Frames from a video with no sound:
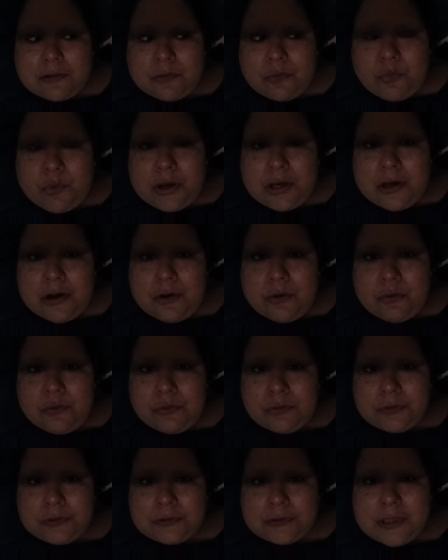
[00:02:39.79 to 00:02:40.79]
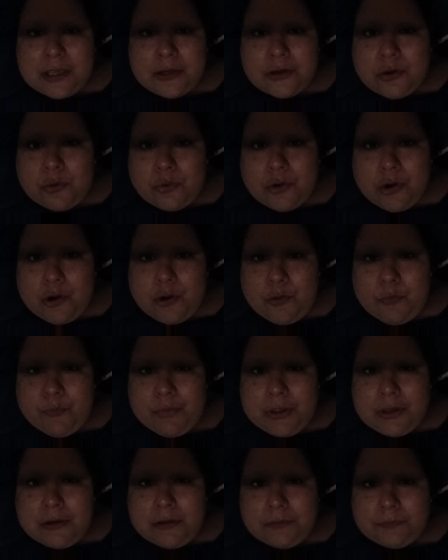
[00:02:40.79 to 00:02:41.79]
windows that don't
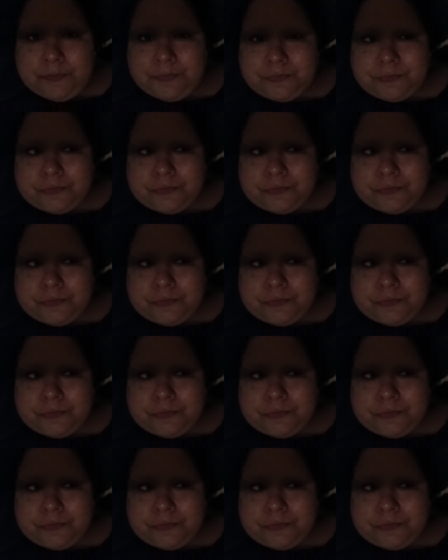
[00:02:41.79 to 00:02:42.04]
open.